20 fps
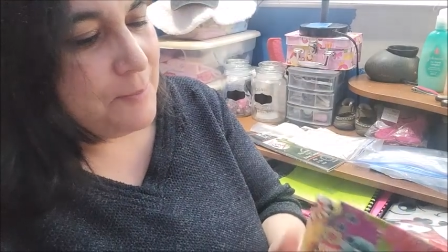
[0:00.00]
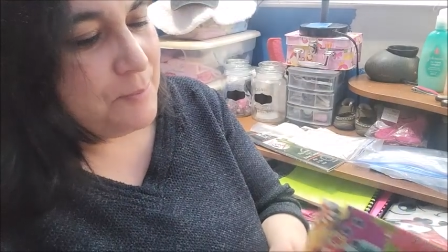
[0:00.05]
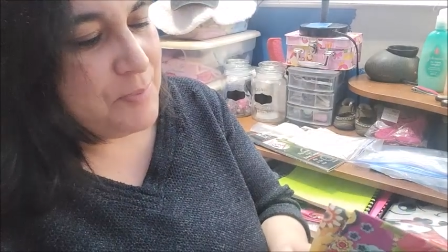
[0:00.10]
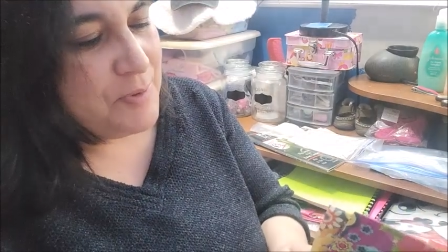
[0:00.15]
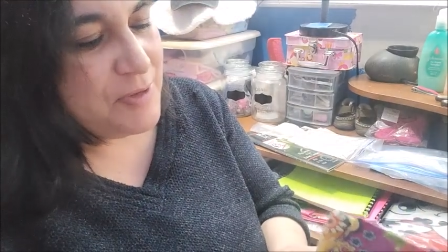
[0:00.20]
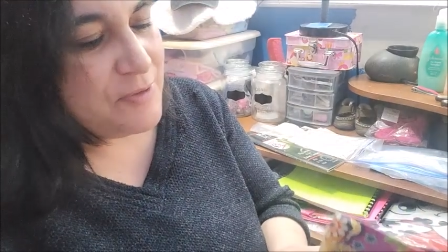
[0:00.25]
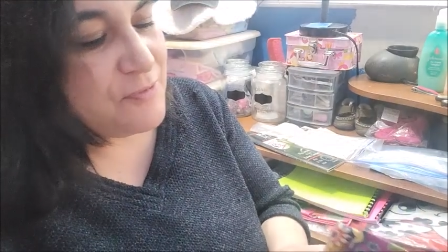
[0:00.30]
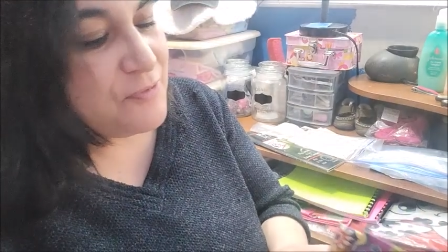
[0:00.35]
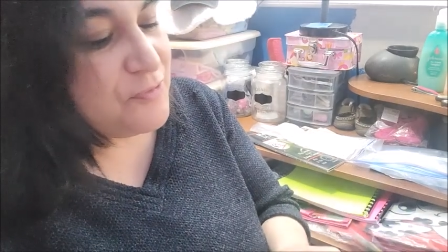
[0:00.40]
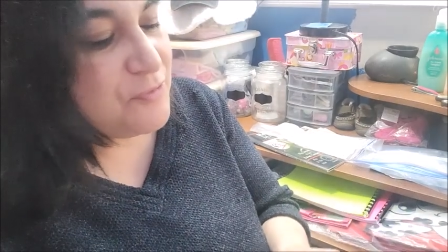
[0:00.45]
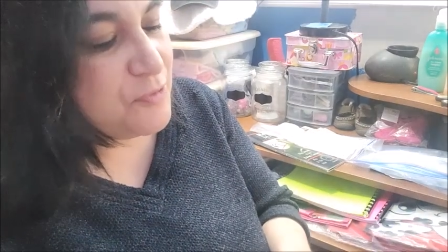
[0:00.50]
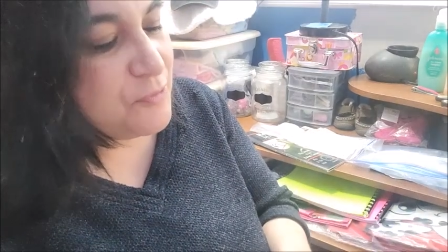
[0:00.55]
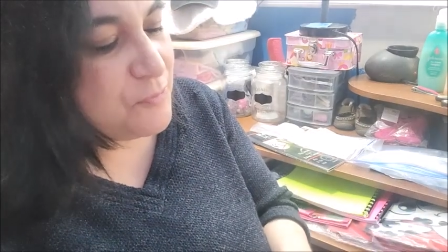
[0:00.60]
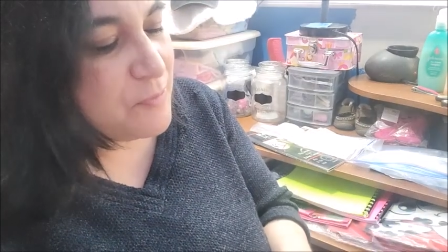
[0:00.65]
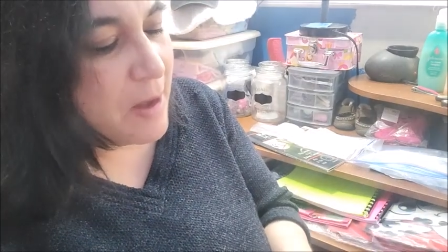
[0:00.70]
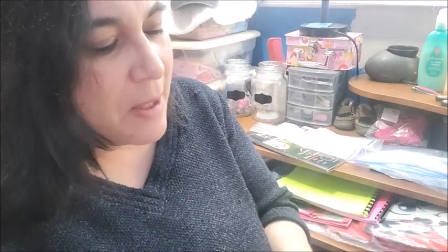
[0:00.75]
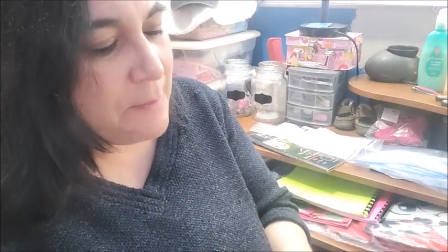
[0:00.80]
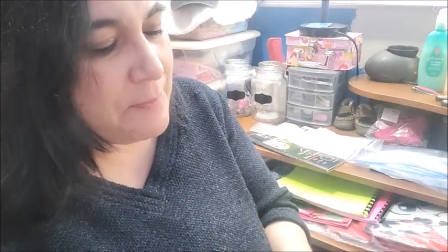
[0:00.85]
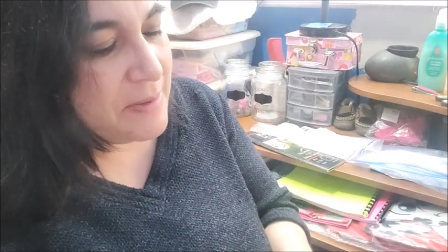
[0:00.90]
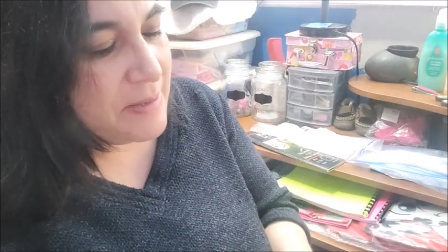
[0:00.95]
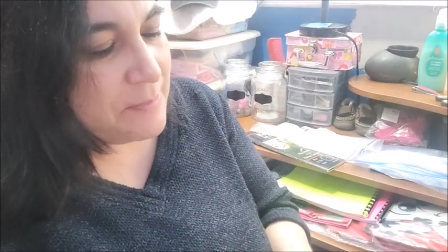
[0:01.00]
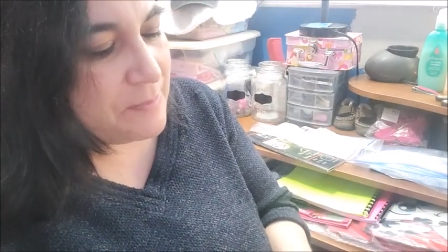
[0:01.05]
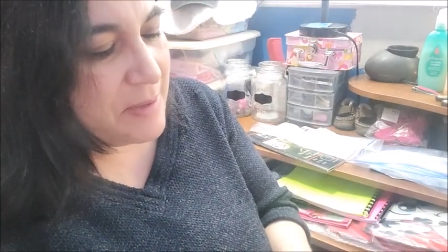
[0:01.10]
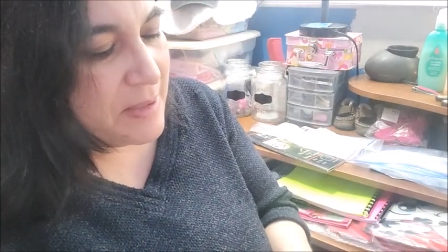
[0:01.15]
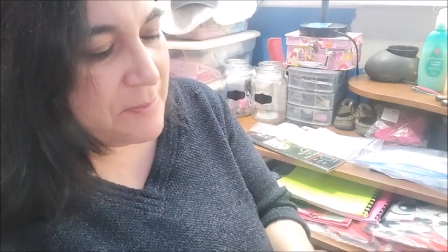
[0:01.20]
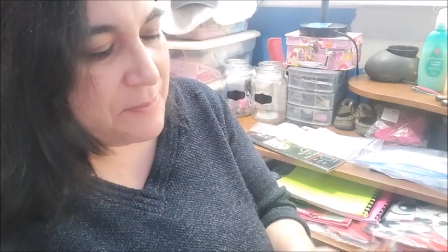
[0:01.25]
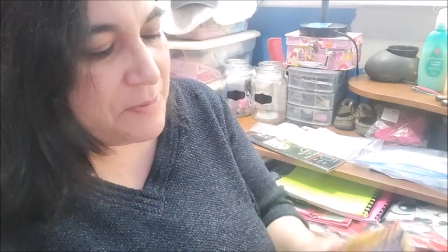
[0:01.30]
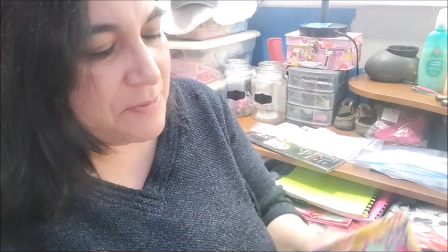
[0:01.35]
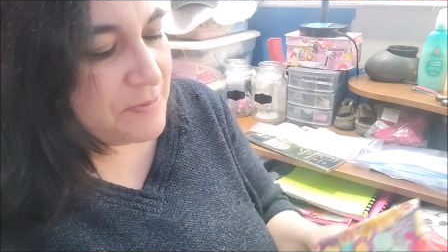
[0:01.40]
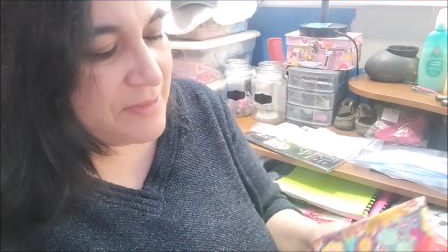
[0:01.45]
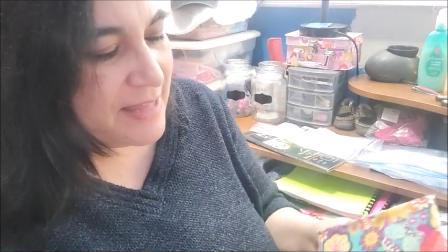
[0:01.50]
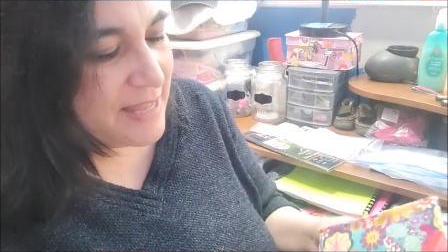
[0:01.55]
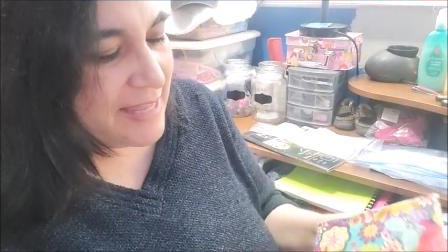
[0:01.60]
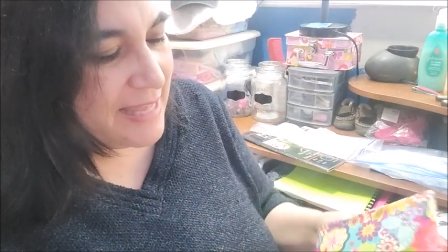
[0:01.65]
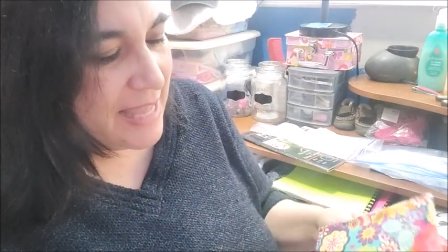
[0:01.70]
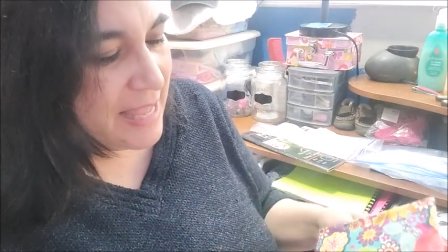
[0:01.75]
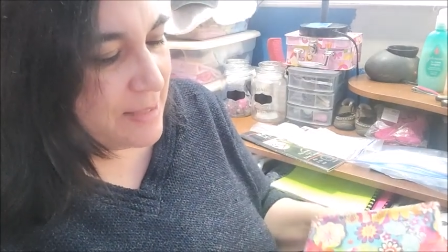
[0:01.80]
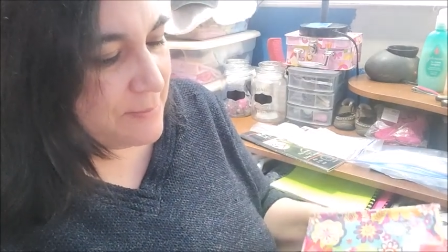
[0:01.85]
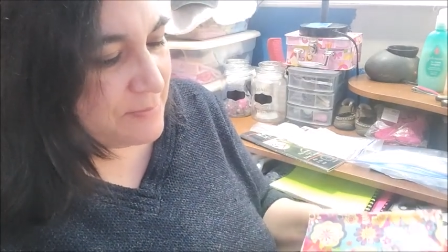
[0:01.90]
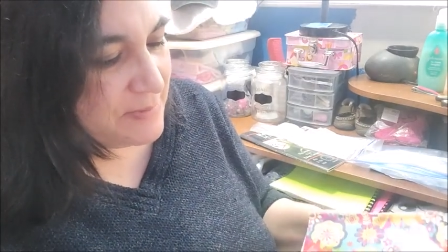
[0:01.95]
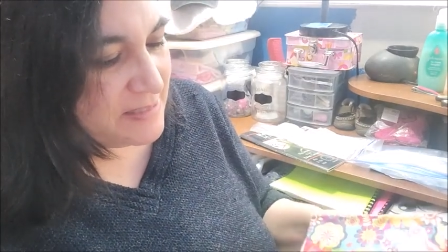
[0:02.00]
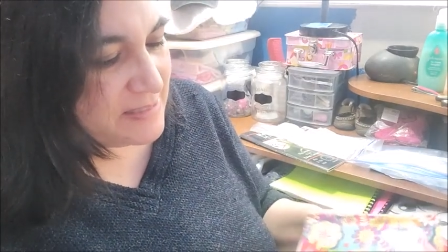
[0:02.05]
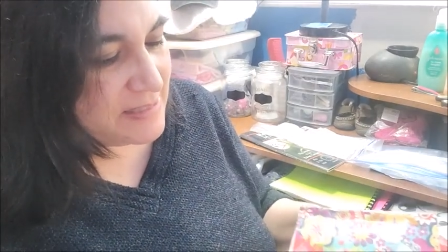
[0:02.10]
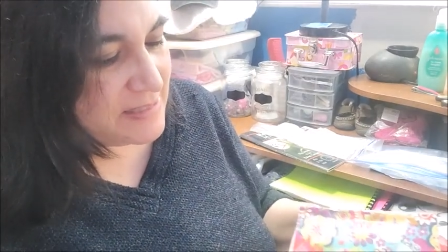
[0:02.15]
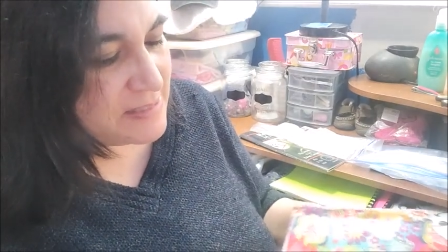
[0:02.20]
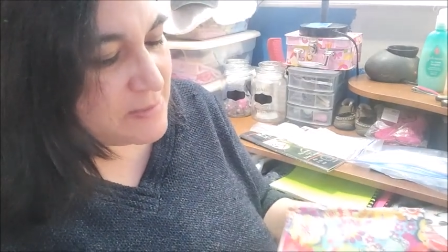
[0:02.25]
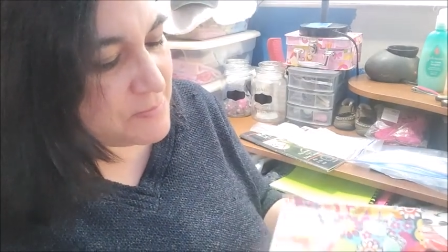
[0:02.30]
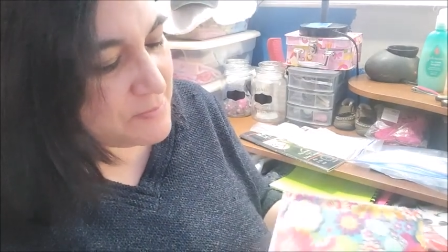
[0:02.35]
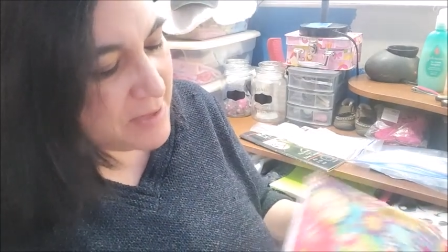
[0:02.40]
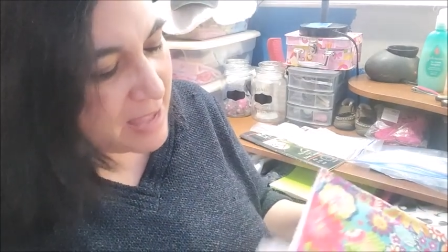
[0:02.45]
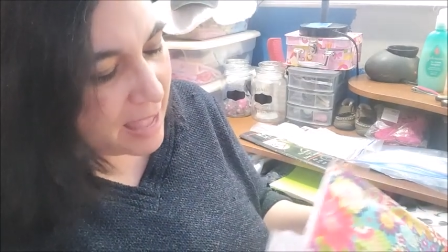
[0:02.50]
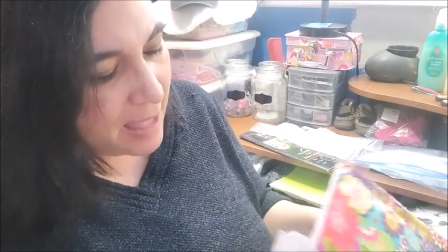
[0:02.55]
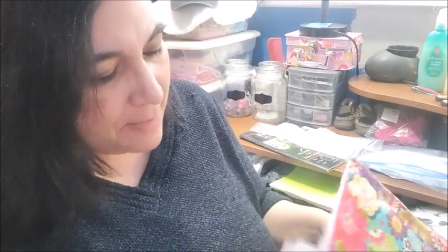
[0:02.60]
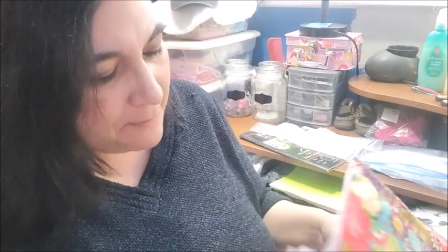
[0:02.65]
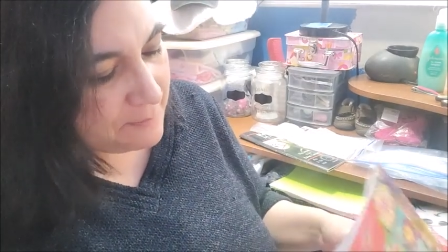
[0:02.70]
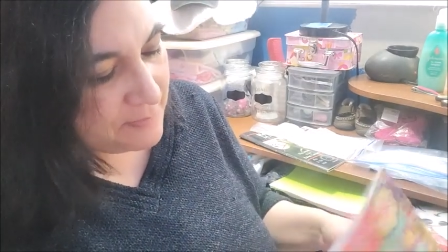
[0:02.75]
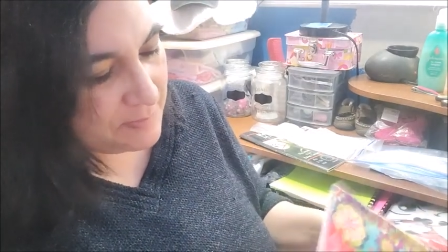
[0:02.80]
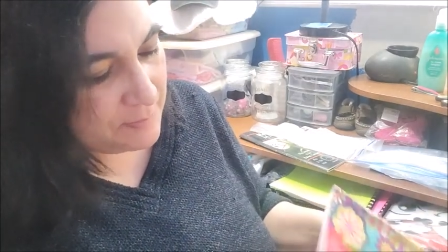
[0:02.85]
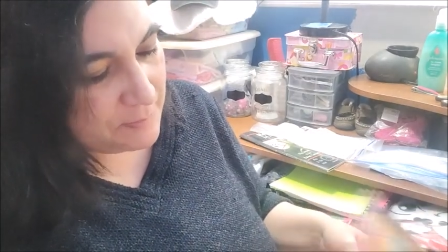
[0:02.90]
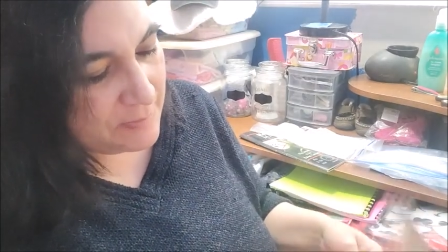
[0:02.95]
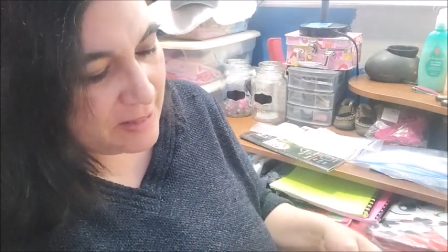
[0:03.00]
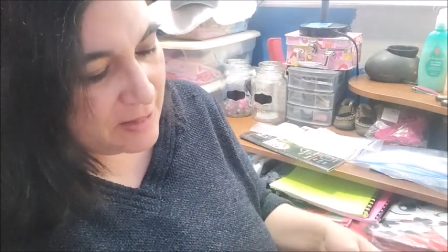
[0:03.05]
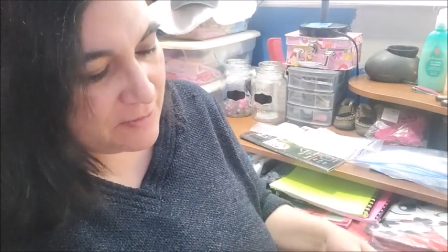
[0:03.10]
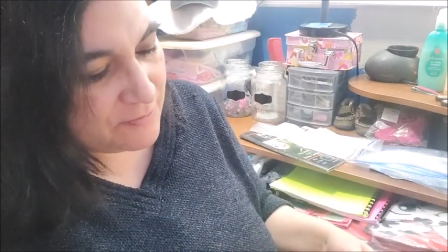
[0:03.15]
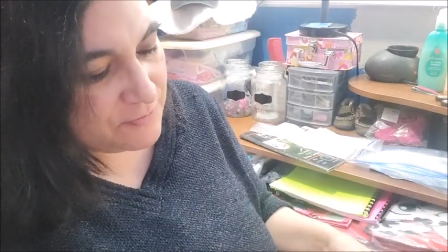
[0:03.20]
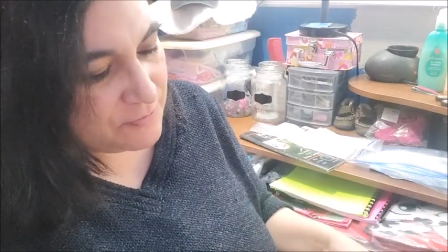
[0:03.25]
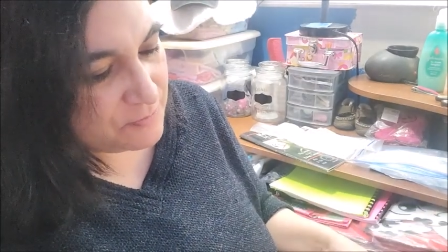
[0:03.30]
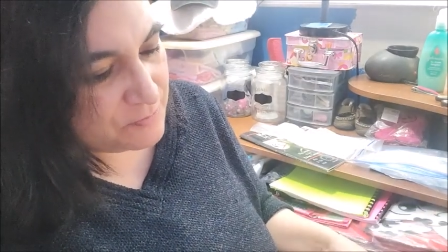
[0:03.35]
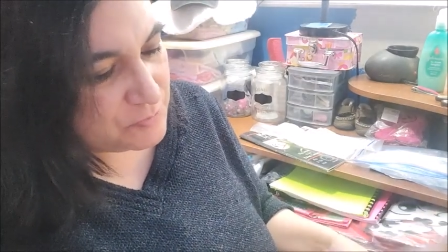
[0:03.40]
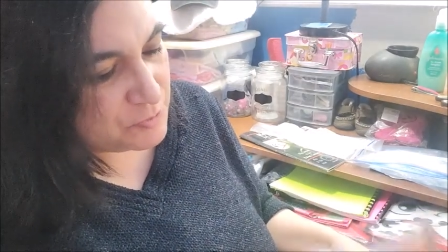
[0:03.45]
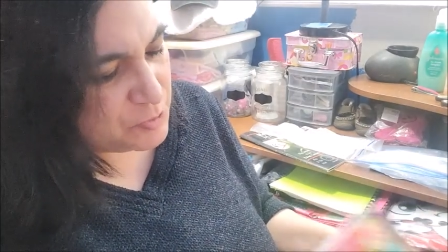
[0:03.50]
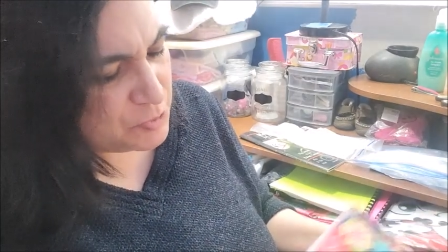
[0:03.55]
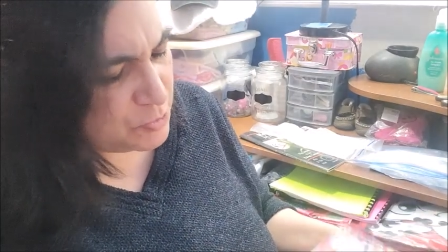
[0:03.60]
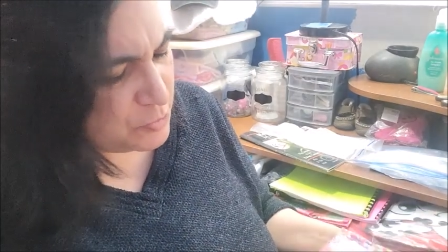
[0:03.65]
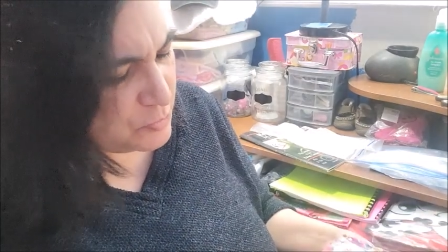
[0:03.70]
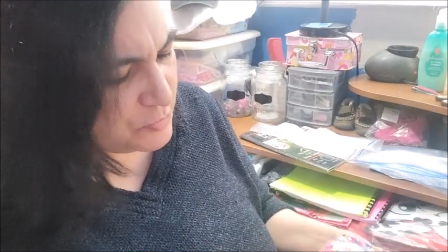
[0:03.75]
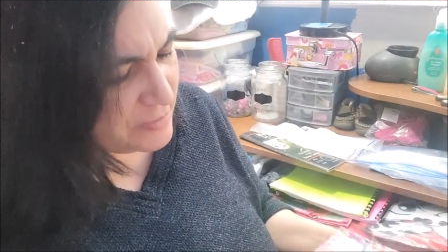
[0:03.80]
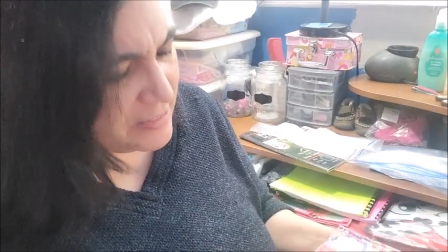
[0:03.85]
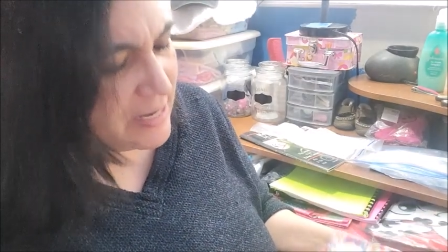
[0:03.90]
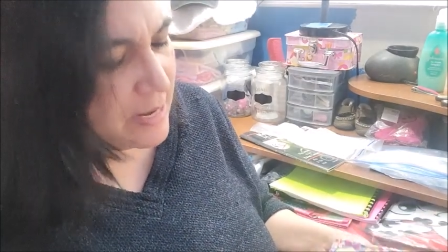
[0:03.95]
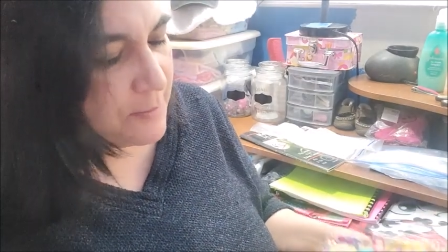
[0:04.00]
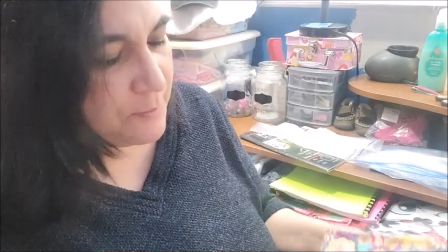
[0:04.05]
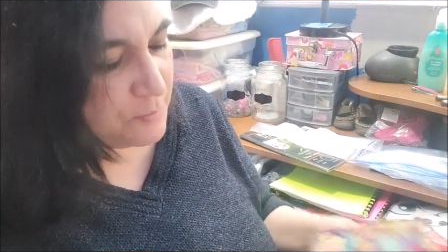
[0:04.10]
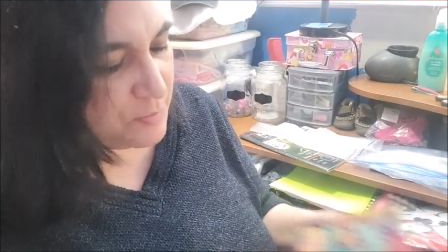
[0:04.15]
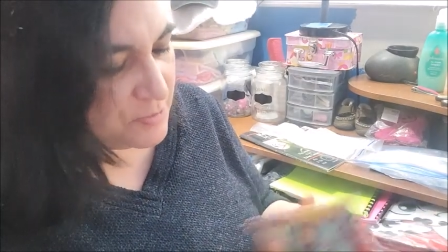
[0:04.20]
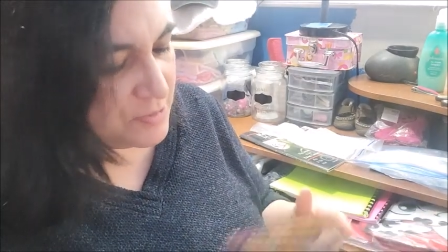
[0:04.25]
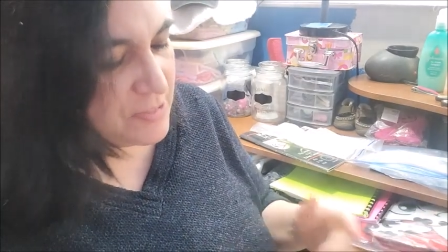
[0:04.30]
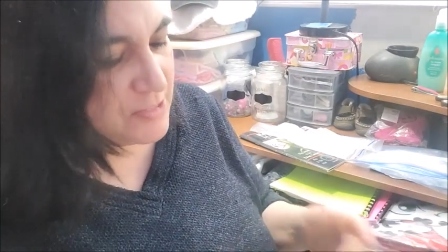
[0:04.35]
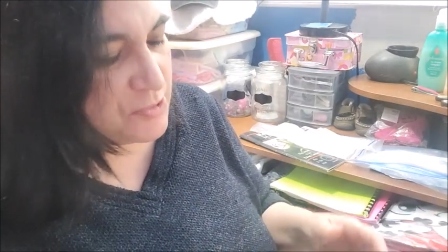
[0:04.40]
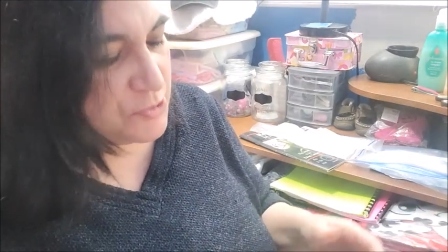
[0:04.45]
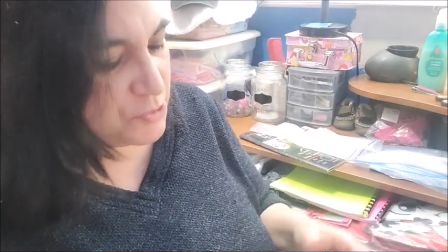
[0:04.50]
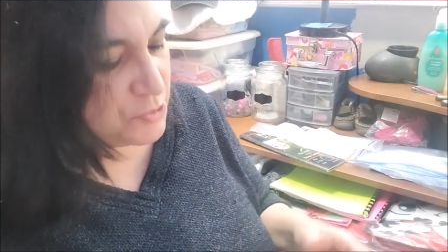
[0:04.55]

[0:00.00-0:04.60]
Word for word: beautiful wrapping paper that came in some happy mail from Julie, I'm pretty